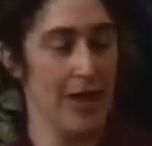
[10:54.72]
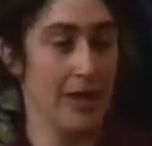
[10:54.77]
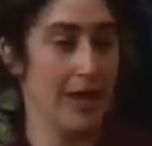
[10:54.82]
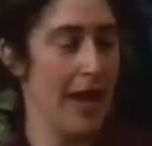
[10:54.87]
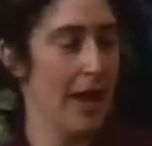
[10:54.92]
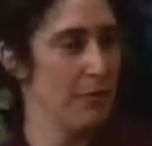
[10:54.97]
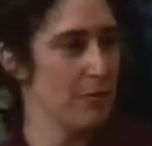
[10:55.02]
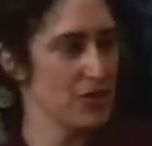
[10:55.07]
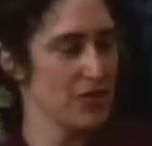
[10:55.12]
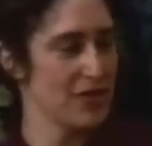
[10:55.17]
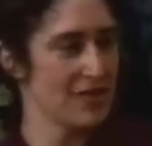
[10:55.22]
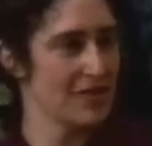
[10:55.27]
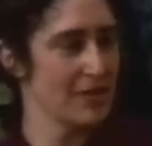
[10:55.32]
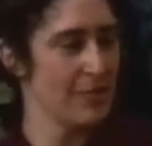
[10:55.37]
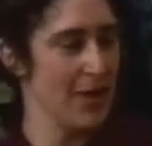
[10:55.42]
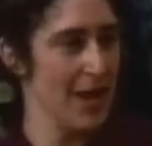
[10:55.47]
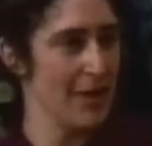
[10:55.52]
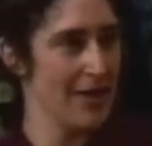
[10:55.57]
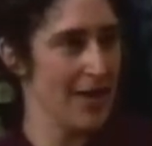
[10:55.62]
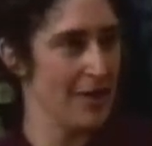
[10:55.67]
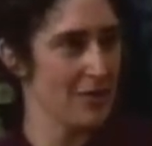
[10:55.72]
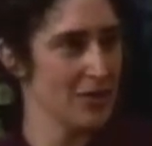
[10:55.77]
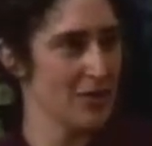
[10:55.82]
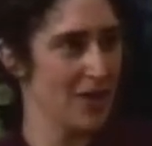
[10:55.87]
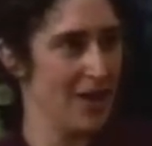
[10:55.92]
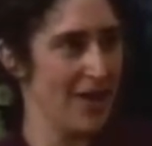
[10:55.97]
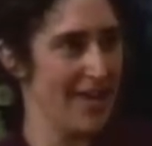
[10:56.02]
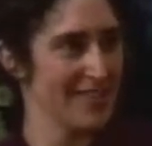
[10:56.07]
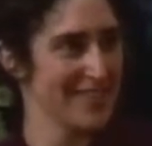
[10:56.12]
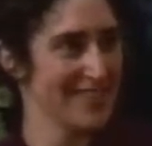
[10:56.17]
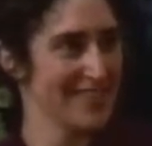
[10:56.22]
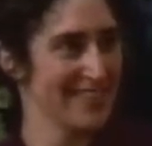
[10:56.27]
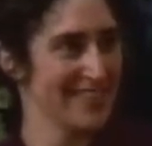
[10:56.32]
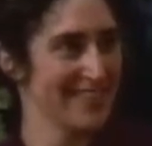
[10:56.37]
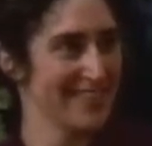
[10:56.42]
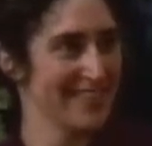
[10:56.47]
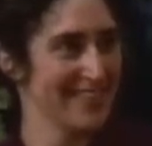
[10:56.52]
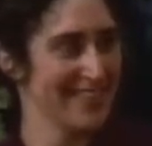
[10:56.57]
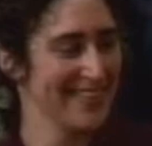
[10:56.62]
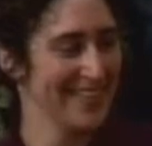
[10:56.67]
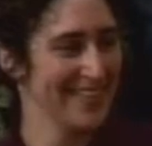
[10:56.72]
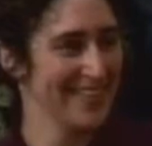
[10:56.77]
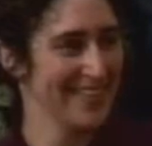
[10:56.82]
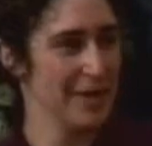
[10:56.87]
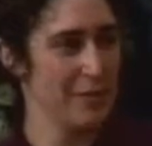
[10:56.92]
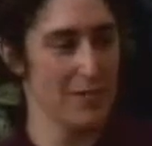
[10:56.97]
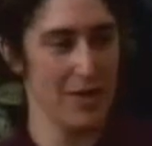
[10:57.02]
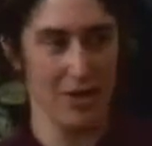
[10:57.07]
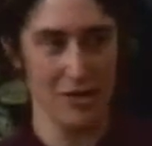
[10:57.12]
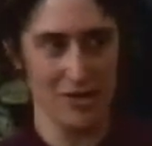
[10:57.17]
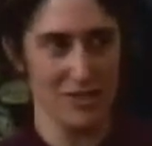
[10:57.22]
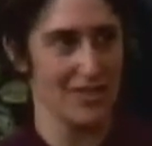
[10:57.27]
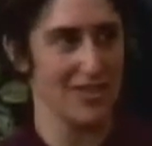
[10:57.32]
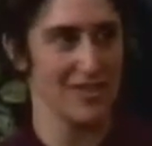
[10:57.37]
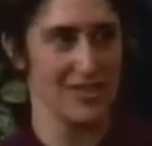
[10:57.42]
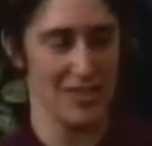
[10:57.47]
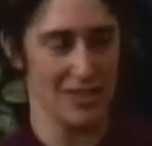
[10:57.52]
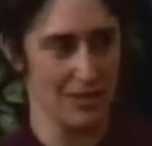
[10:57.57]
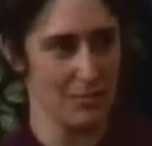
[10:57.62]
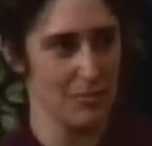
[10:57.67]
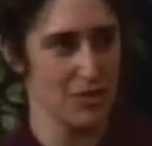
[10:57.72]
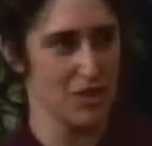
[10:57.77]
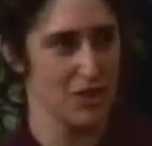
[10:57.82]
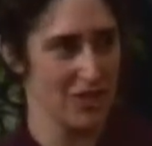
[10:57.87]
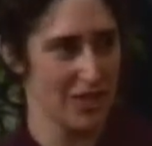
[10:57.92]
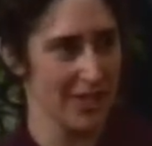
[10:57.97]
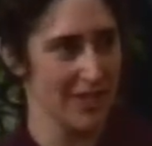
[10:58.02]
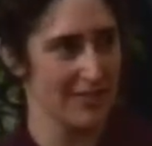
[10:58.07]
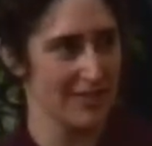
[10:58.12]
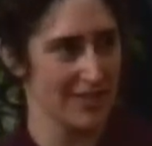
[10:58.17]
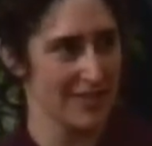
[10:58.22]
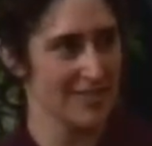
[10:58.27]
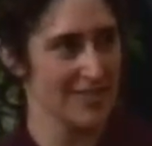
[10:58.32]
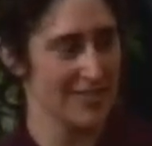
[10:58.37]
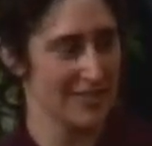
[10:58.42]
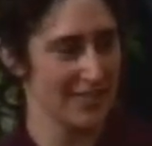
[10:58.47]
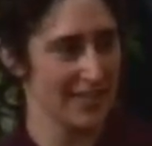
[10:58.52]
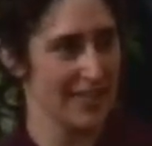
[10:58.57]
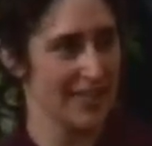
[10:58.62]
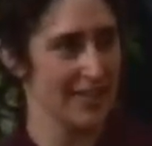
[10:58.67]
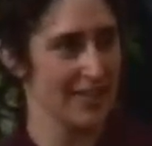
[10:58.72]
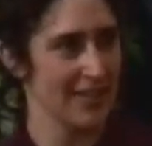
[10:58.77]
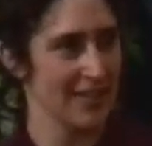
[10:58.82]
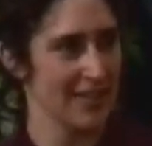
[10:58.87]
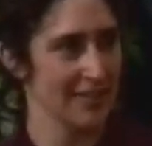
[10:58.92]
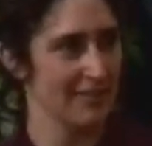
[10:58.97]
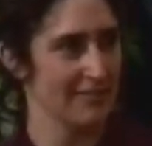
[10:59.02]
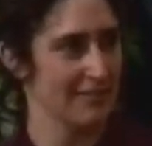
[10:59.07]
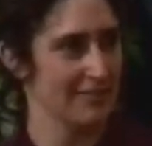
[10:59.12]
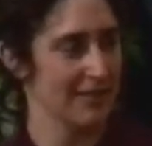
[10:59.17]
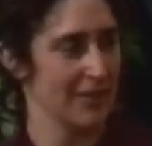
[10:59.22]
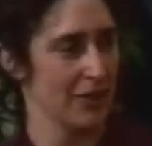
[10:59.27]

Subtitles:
how much does the bat house cost compared to this machine that's killing,